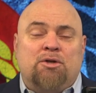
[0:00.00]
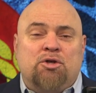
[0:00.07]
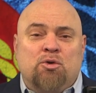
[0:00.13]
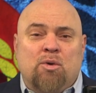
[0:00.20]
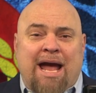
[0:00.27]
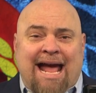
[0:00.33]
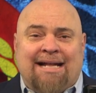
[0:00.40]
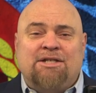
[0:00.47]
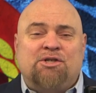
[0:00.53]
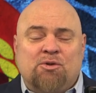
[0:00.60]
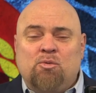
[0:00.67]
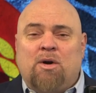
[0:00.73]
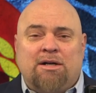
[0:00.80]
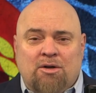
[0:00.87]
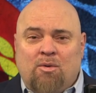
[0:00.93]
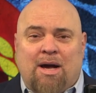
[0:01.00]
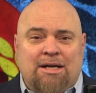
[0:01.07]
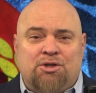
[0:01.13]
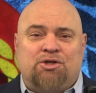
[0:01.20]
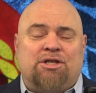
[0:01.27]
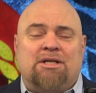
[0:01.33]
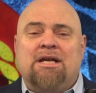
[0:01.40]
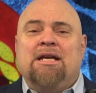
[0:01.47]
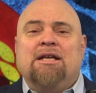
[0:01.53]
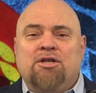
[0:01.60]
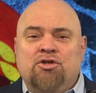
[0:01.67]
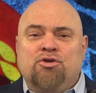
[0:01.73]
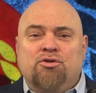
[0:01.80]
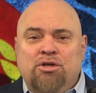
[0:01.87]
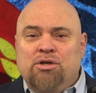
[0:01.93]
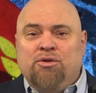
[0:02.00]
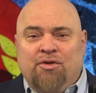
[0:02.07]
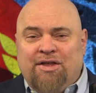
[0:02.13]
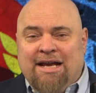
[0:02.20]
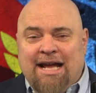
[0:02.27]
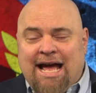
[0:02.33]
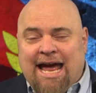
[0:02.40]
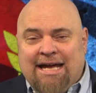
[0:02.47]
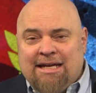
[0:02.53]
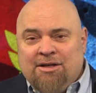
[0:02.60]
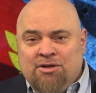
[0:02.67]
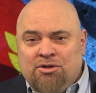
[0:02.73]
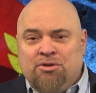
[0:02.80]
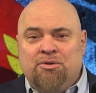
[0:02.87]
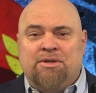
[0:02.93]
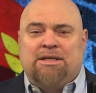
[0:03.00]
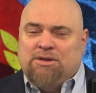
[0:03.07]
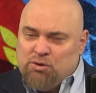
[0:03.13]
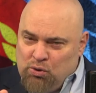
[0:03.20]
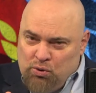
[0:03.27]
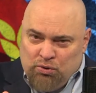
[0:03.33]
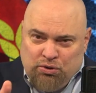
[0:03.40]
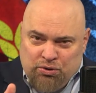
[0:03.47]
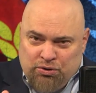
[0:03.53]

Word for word: to answer one question Do you think I can do this? Who do